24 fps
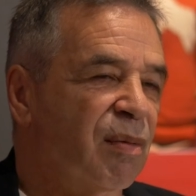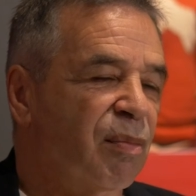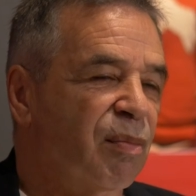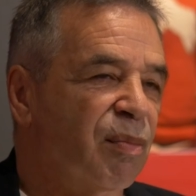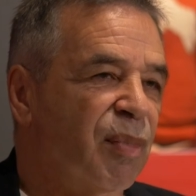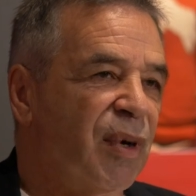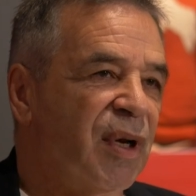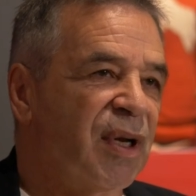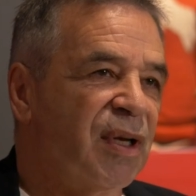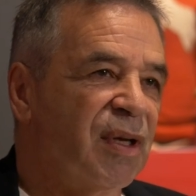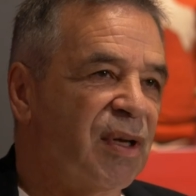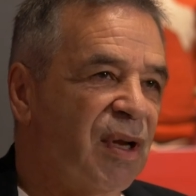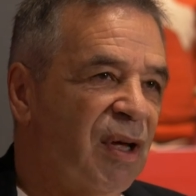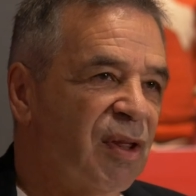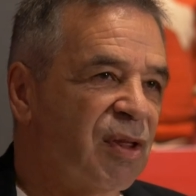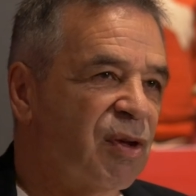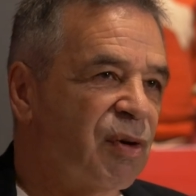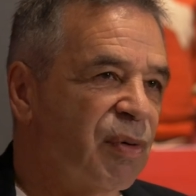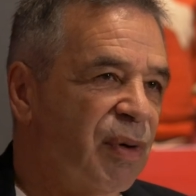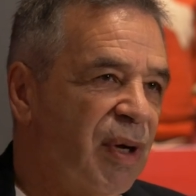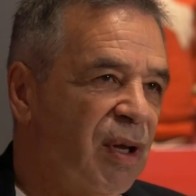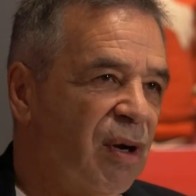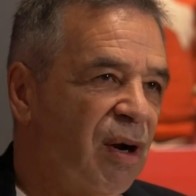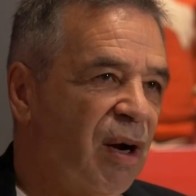but it does
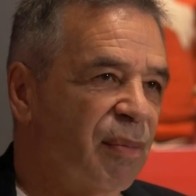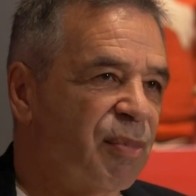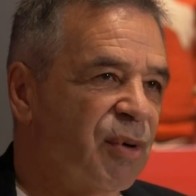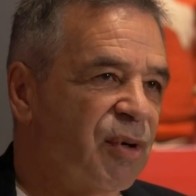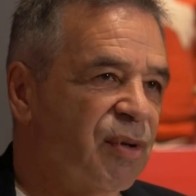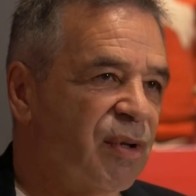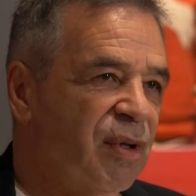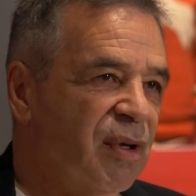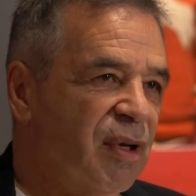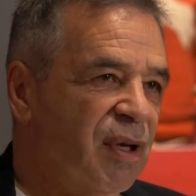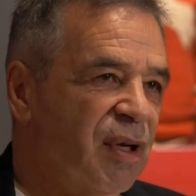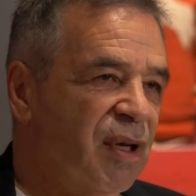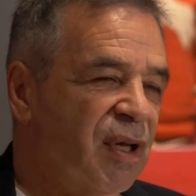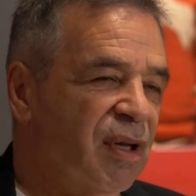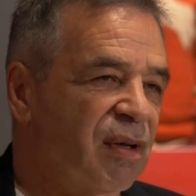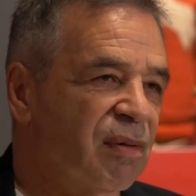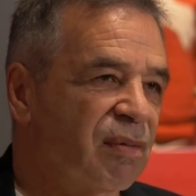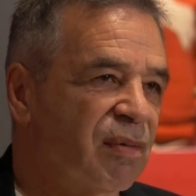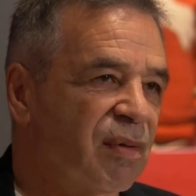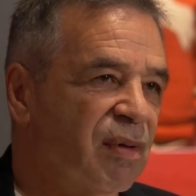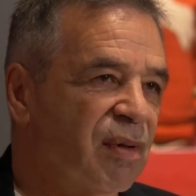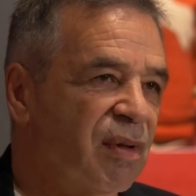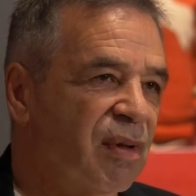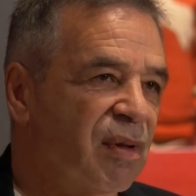create opportunity.
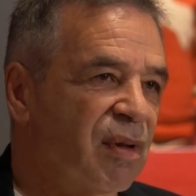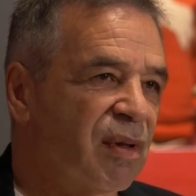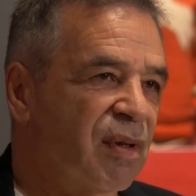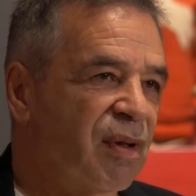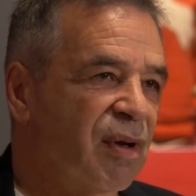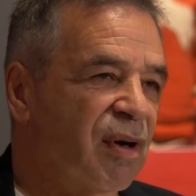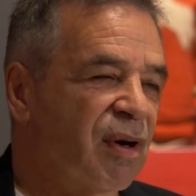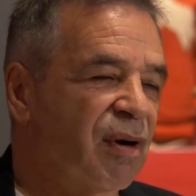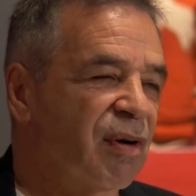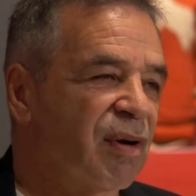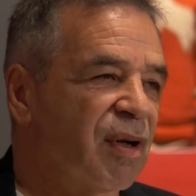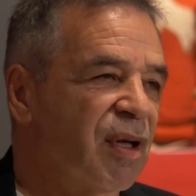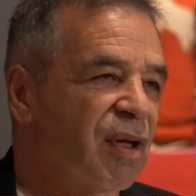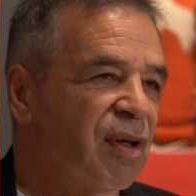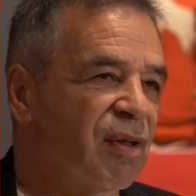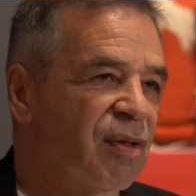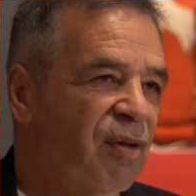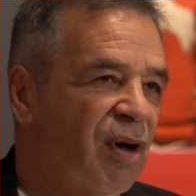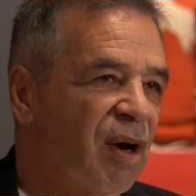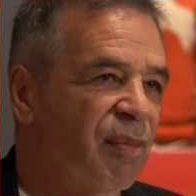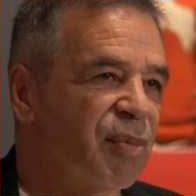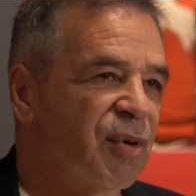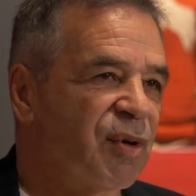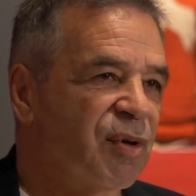There is
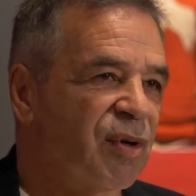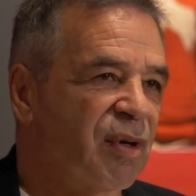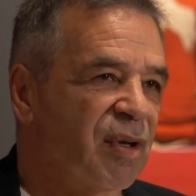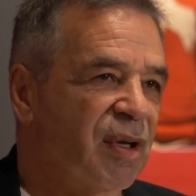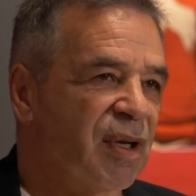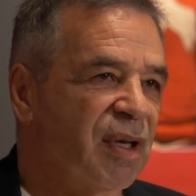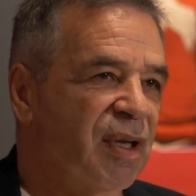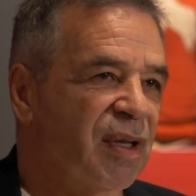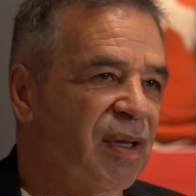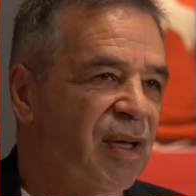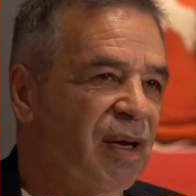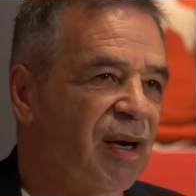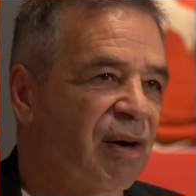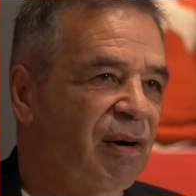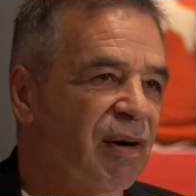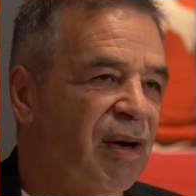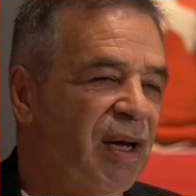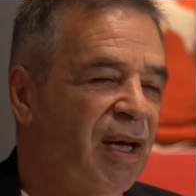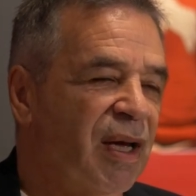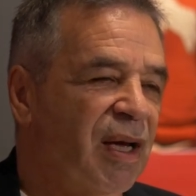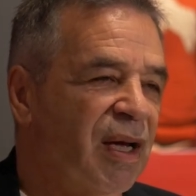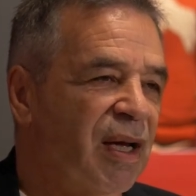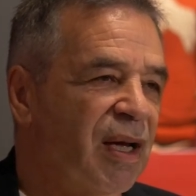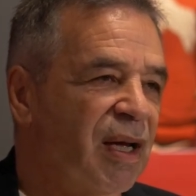opportunity there,
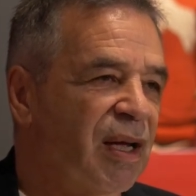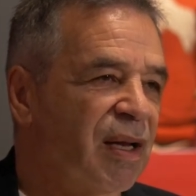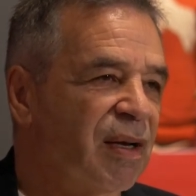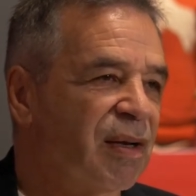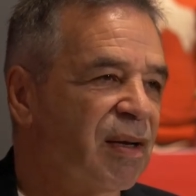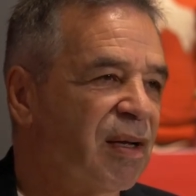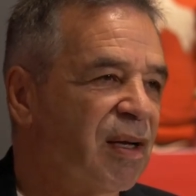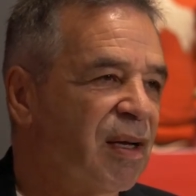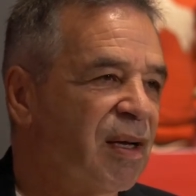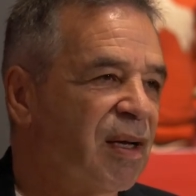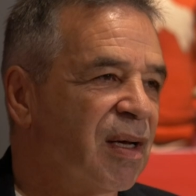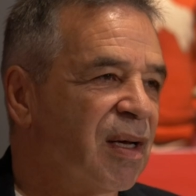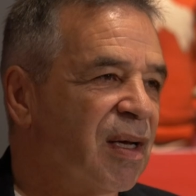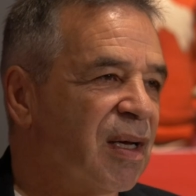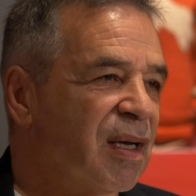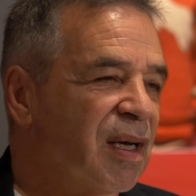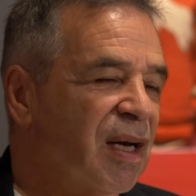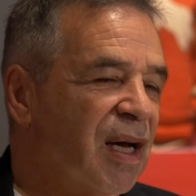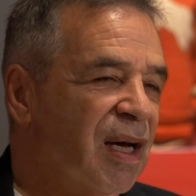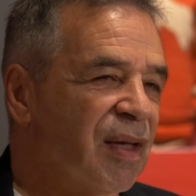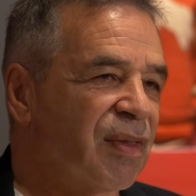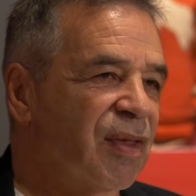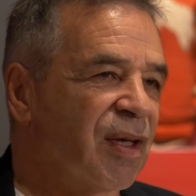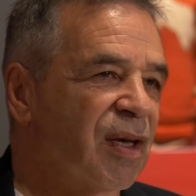and
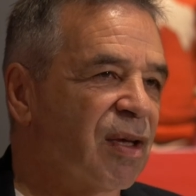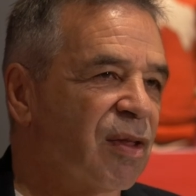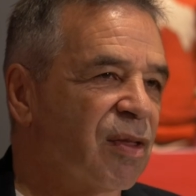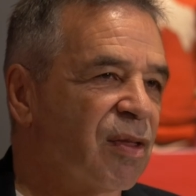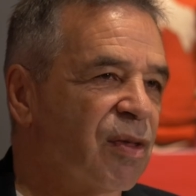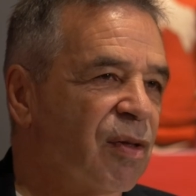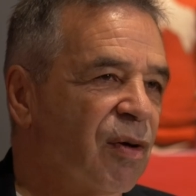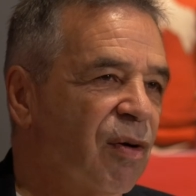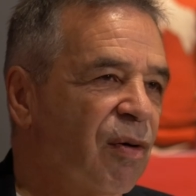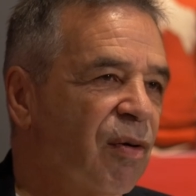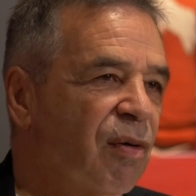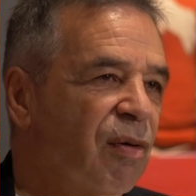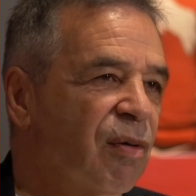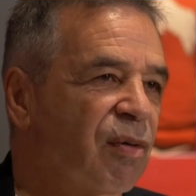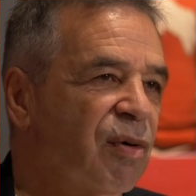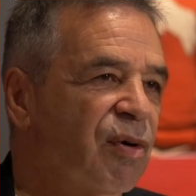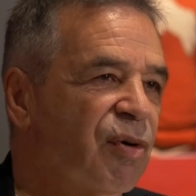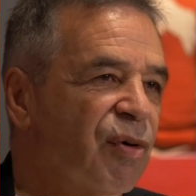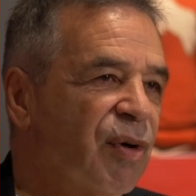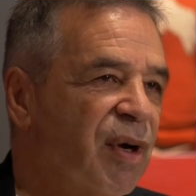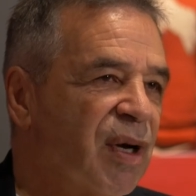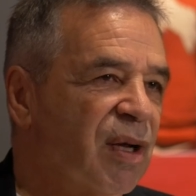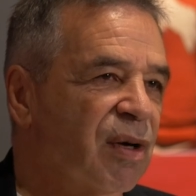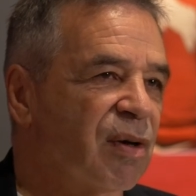I think it's so
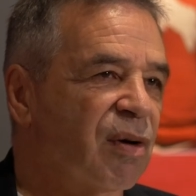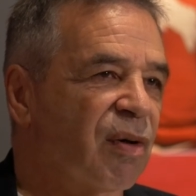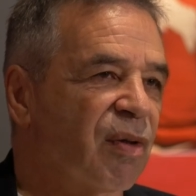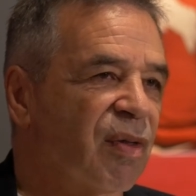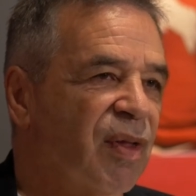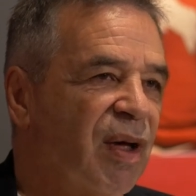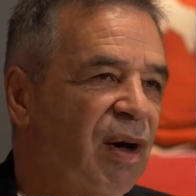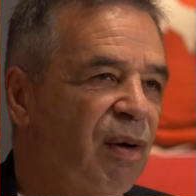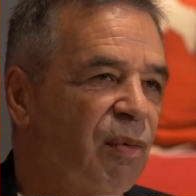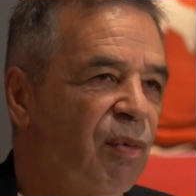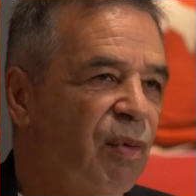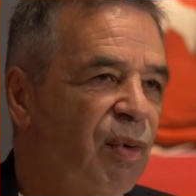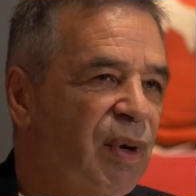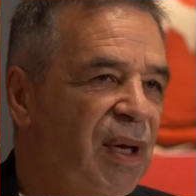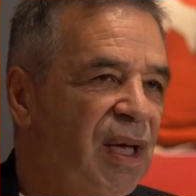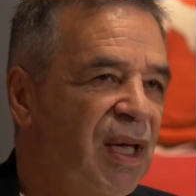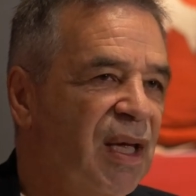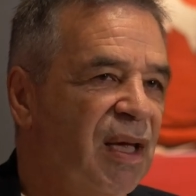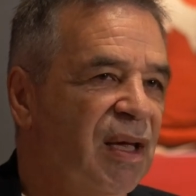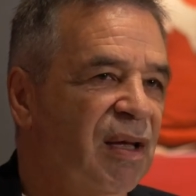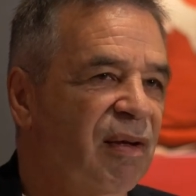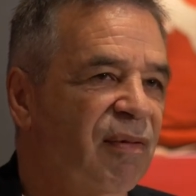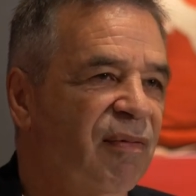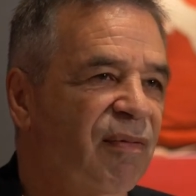critical that
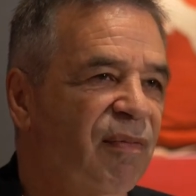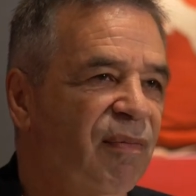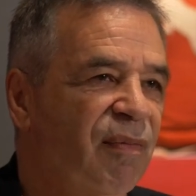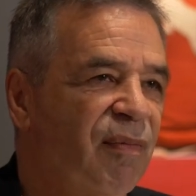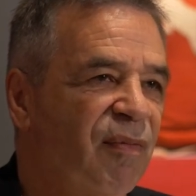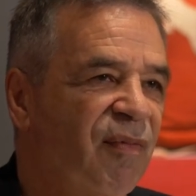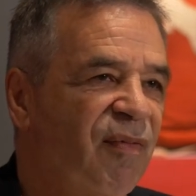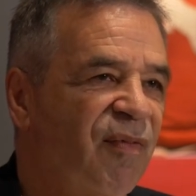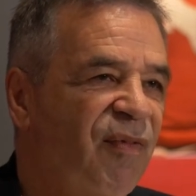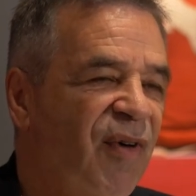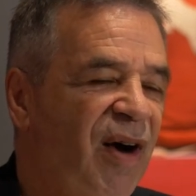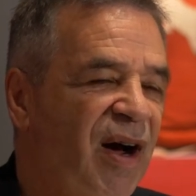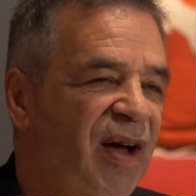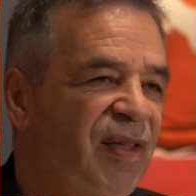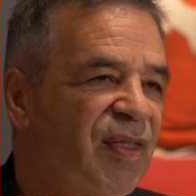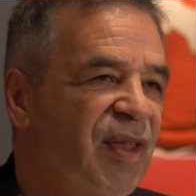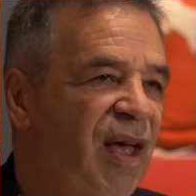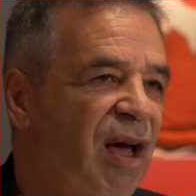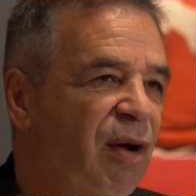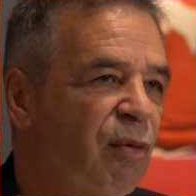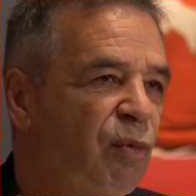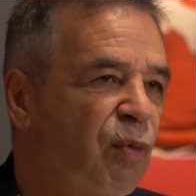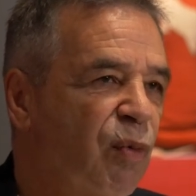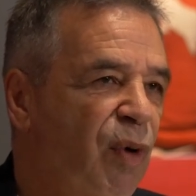we find
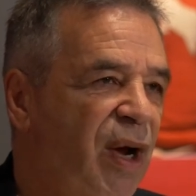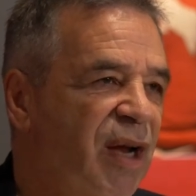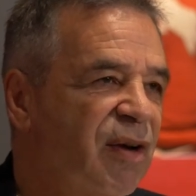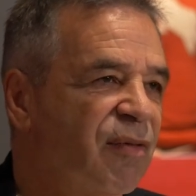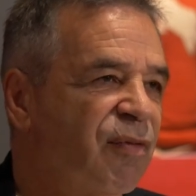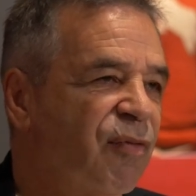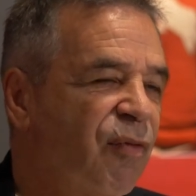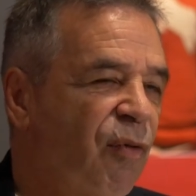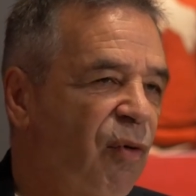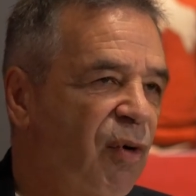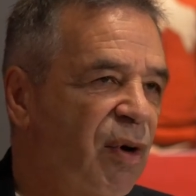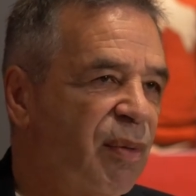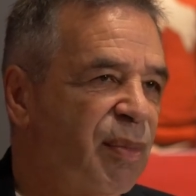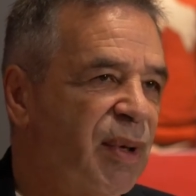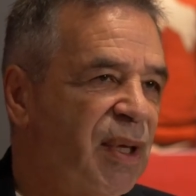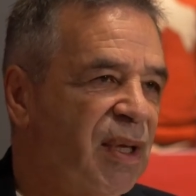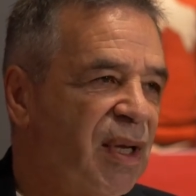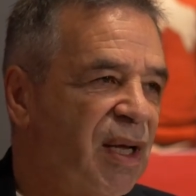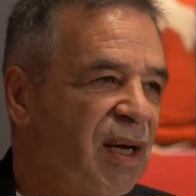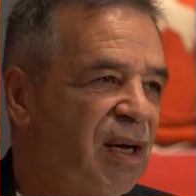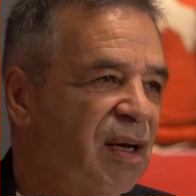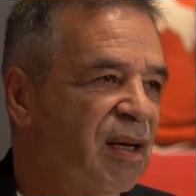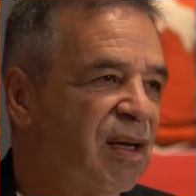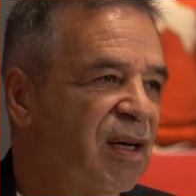that right
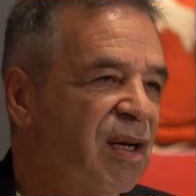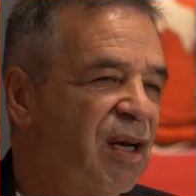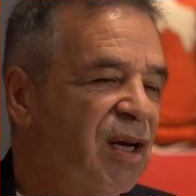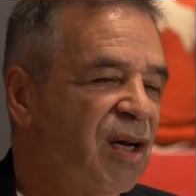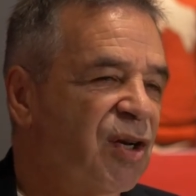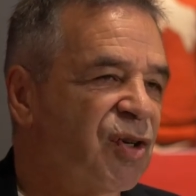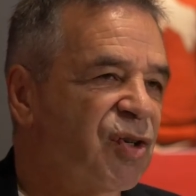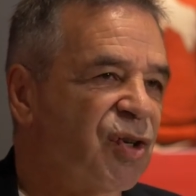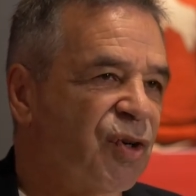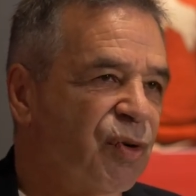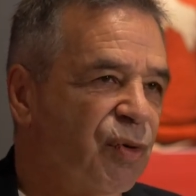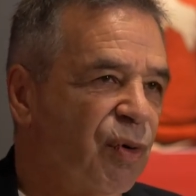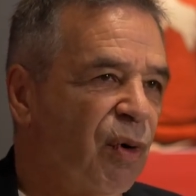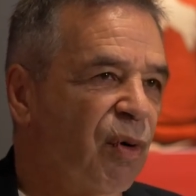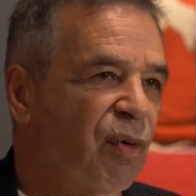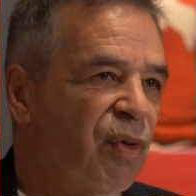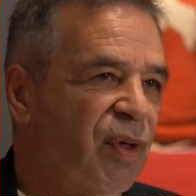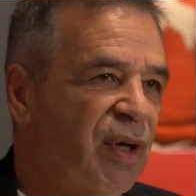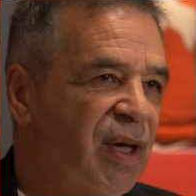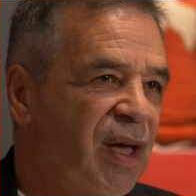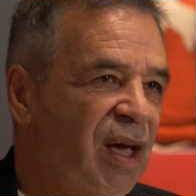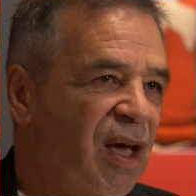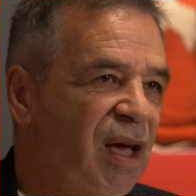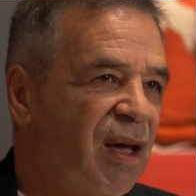formula to grow
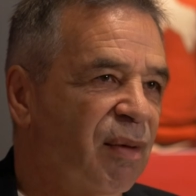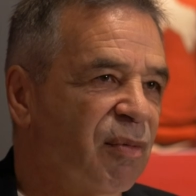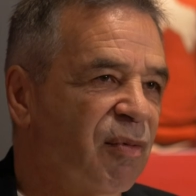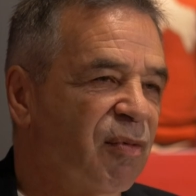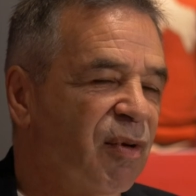the game.